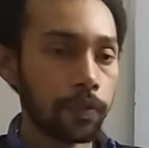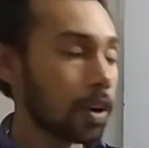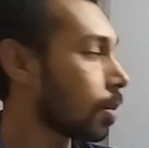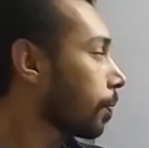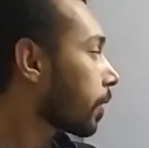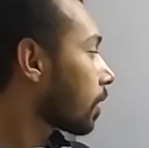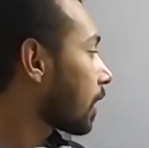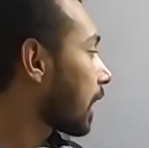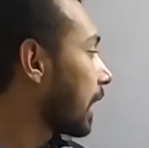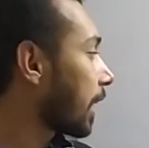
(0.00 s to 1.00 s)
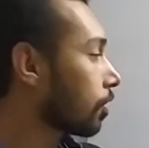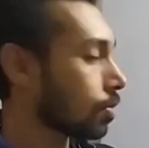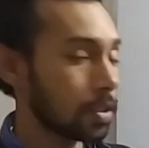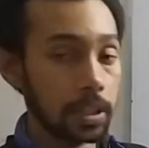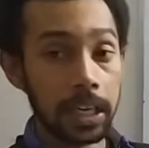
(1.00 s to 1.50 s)
from the
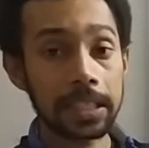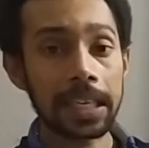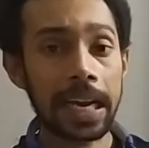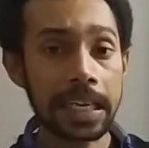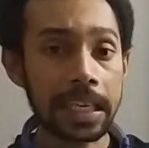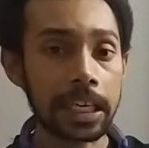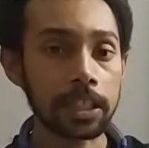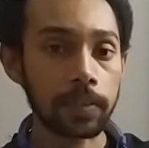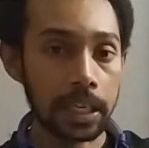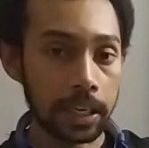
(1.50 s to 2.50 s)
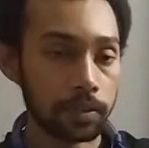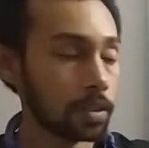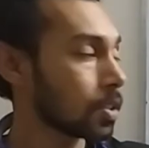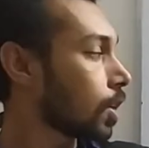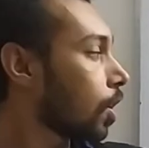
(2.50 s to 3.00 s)
electron, that is the kinetic energy of the
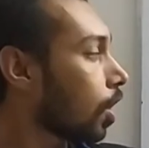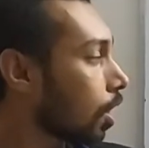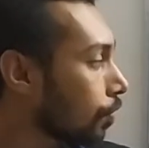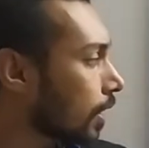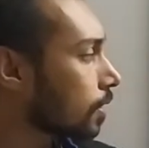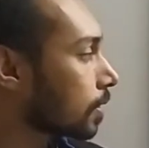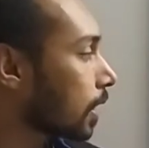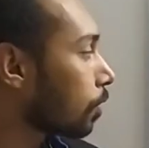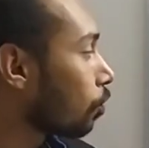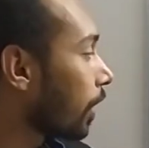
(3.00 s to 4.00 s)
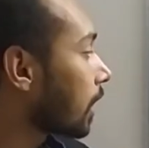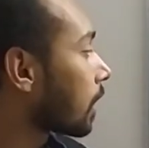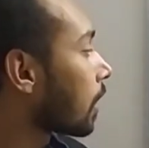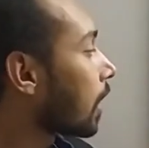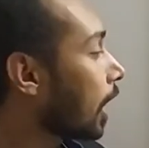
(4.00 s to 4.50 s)
electrons, or we can say
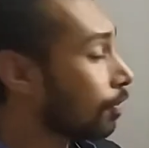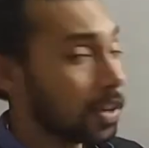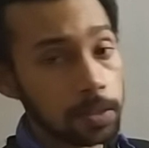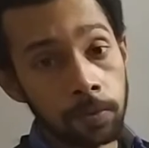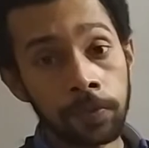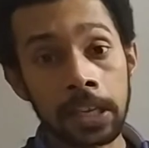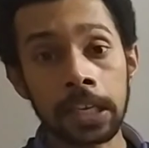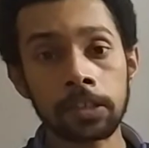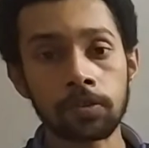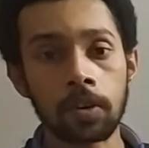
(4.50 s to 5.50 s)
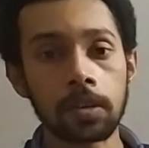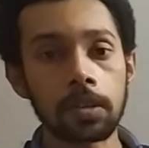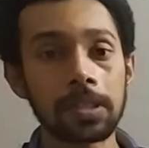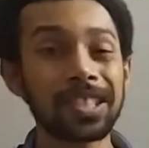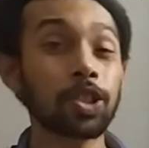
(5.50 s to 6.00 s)
when a fast moving
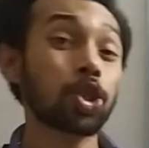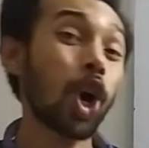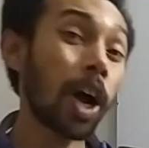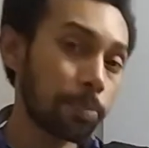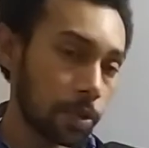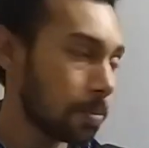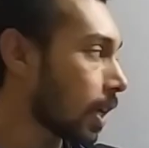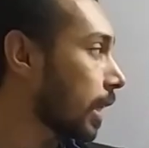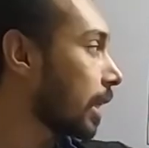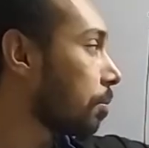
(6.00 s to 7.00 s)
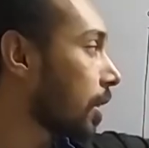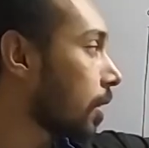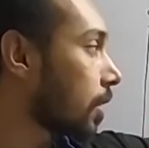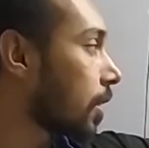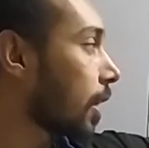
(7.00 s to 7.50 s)
electron is stopped by a
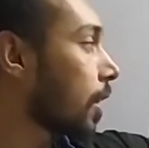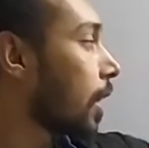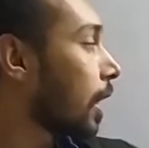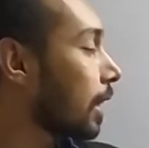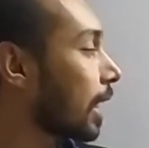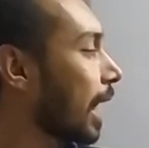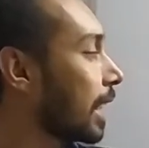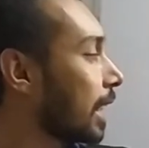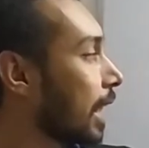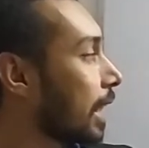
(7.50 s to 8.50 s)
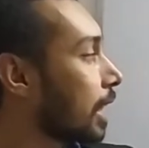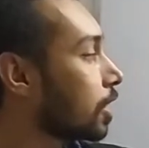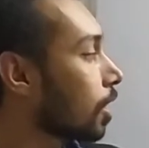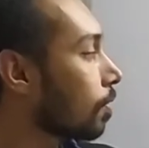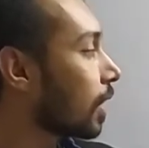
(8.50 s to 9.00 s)
metal target, the kinetic
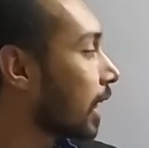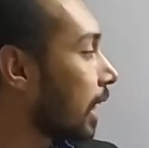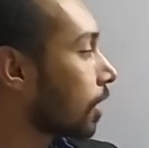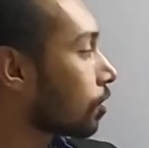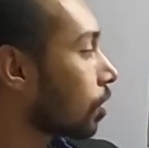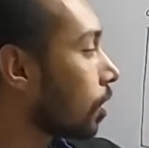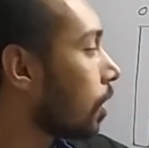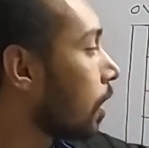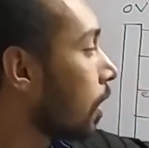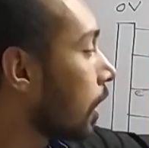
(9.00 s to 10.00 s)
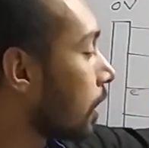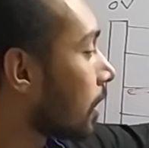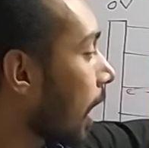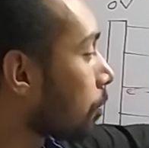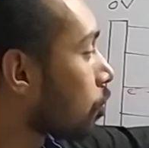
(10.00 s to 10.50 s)
energy of the electron
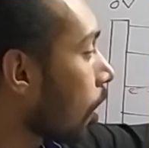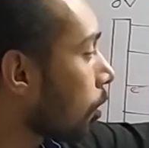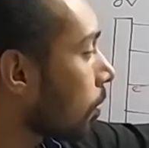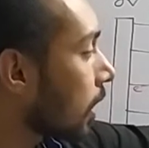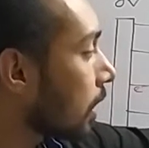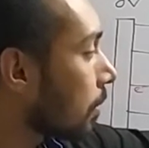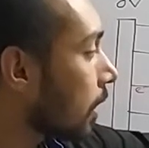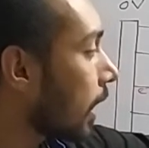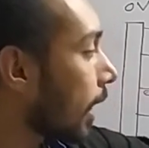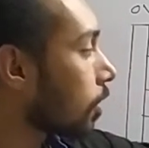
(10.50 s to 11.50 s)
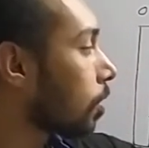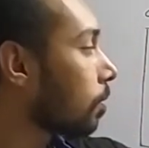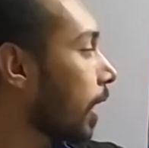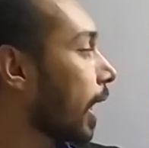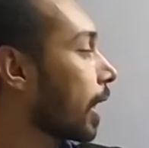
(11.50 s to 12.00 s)
is absorbed by the metal
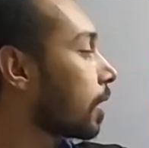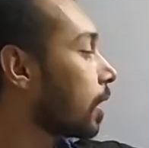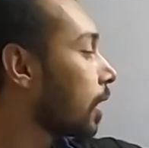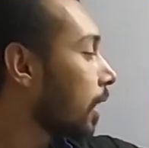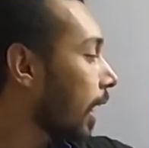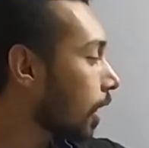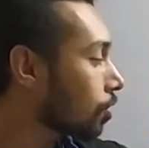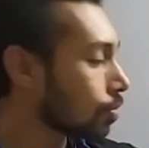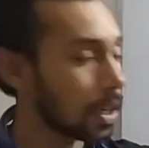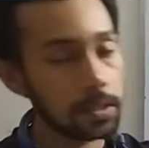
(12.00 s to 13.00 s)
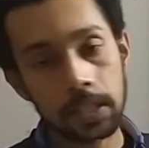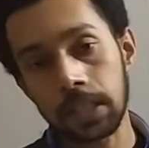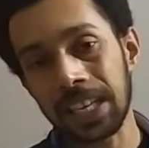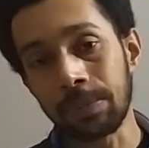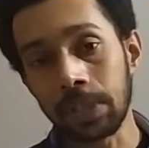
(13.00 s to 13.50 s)
atom and X-rays
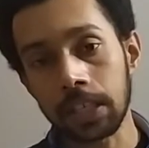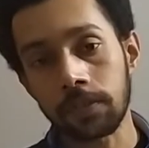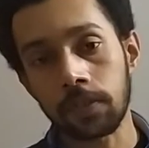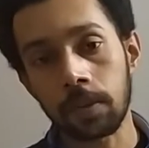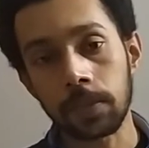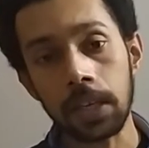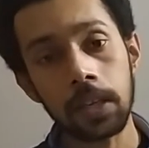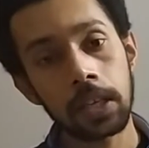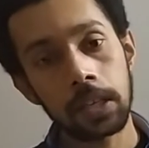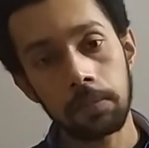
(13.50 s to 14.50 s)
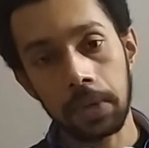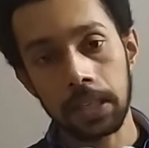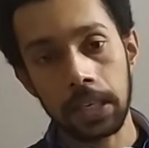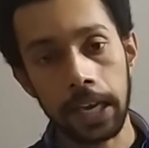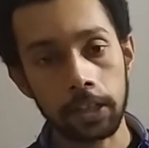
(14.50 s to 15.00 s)
are emitted from the
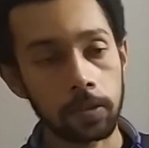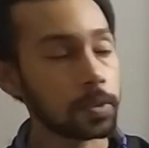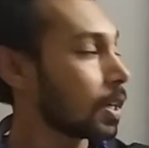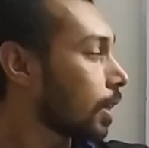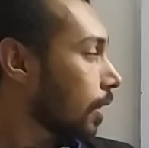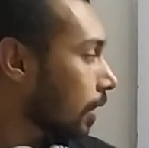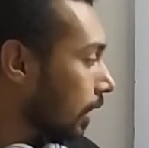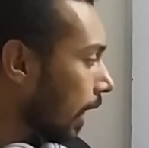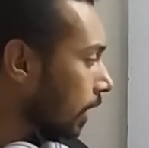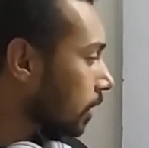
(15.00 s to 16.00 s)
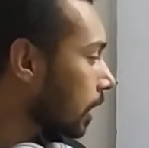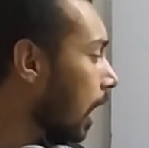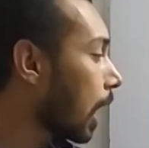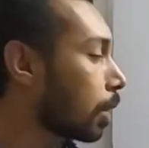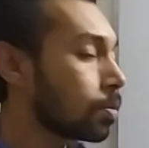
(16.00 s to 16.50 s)
metal atoms. That's
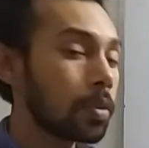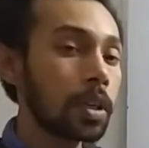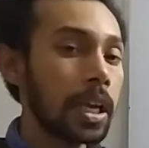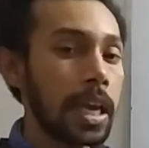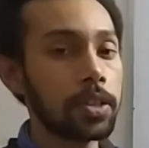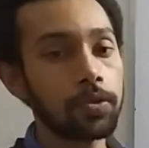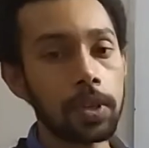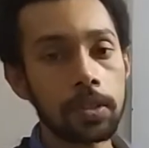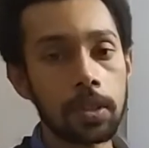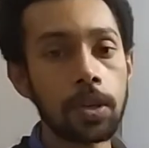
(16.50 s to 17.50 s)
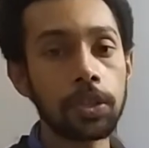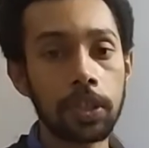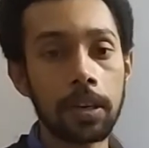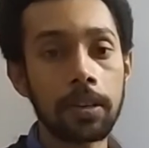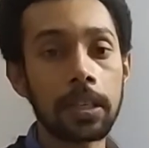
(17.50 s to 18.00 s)
how X-rays are
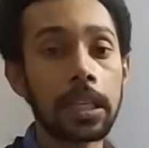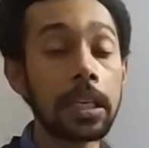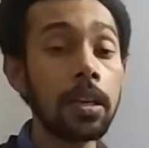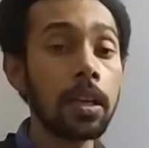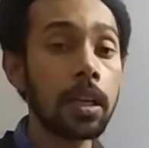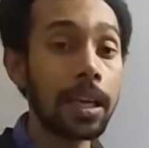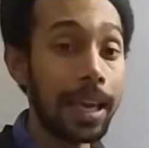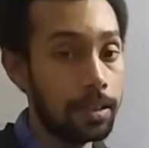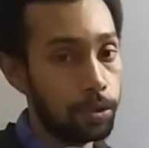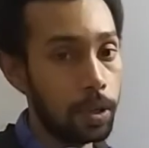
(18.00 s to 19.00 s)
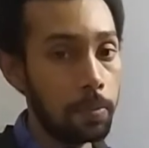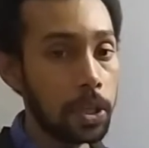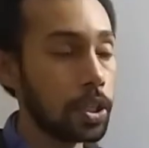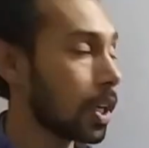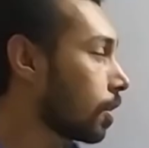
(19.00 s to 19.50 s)
generated in X-ray
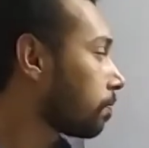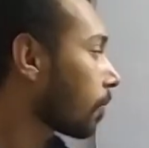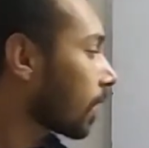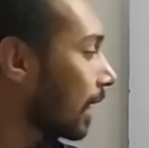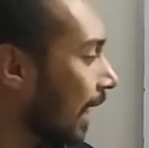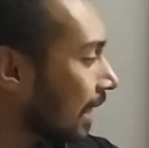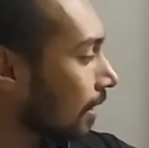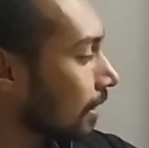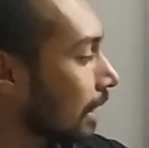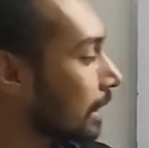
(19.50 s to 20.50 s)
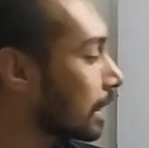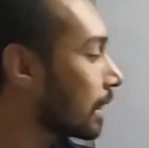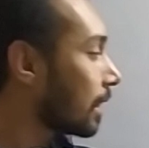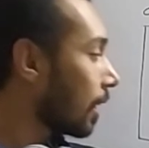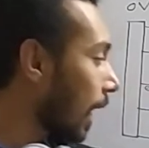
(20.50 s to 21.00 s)
machine. Later these
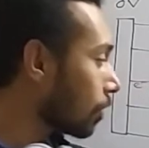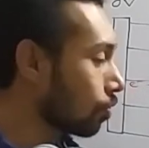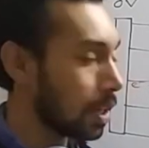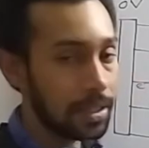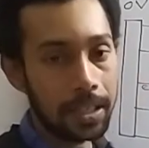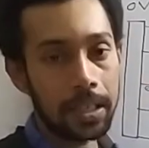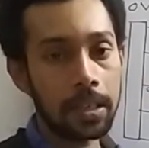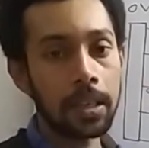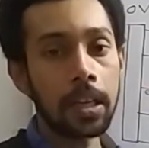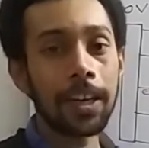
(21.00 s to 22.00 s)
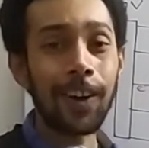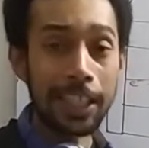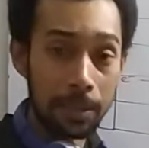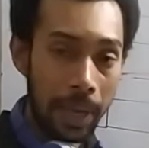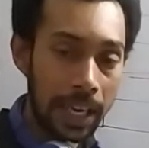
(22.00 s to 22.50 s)
X-rays are
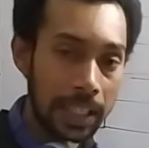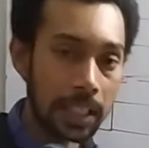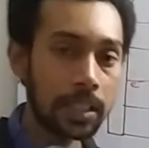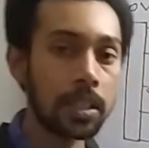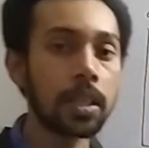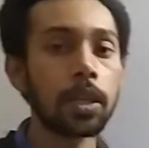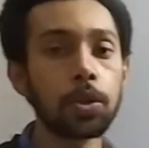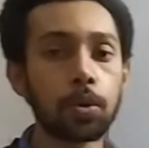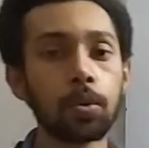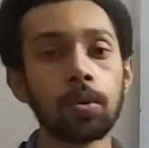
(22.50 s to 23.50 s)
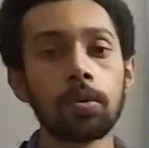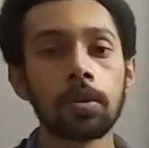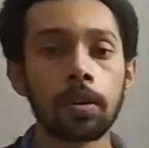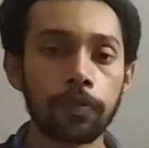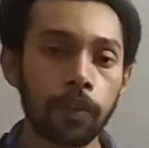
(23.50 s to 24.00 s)
collimated
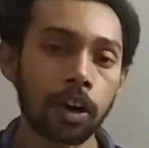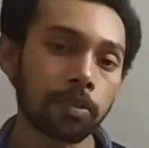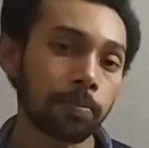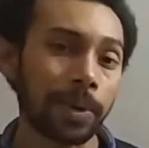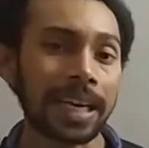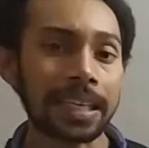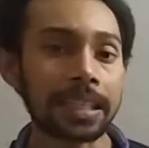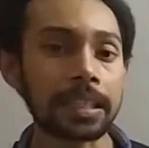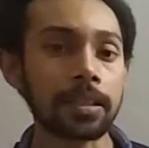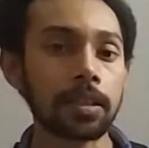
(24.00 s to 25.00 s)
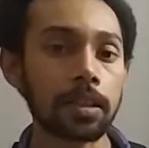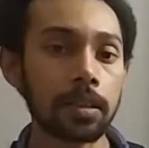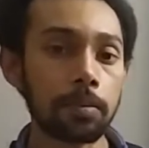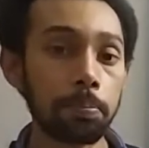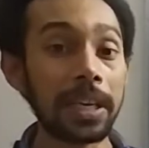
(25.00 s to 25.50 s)
to form parallel
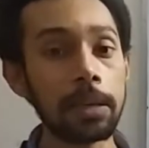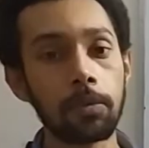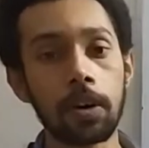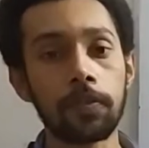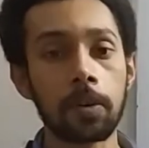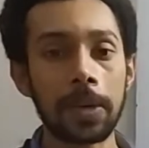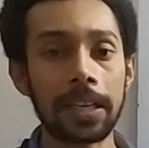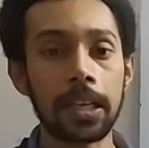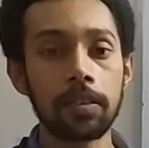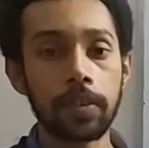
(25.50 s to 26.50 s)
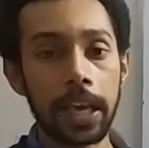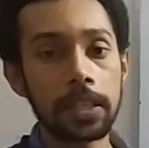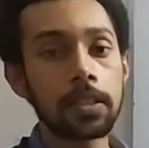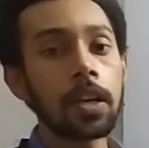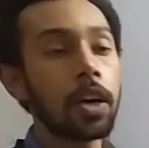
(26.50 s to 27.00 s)
beam of or parallel
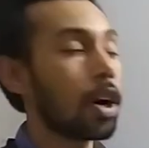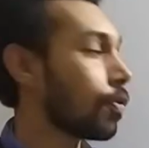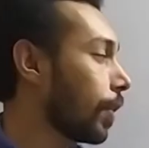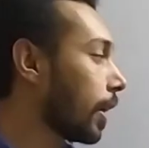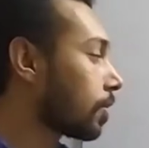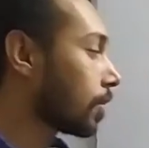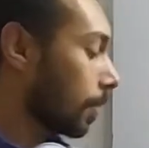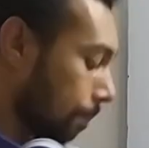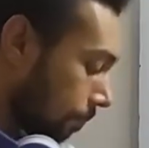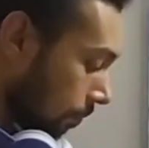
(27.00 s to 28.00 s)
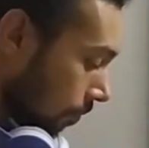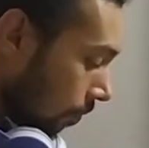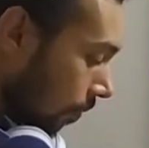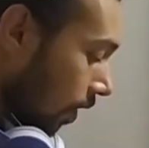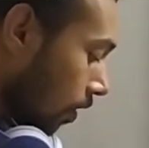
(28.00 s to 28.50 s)
rays of X-ray.
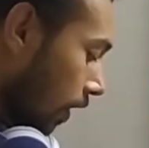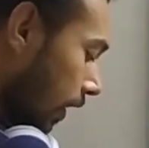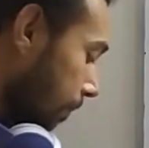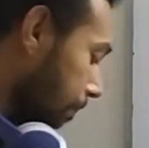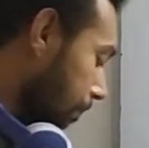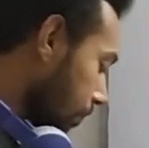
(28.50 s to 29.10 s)
Okay.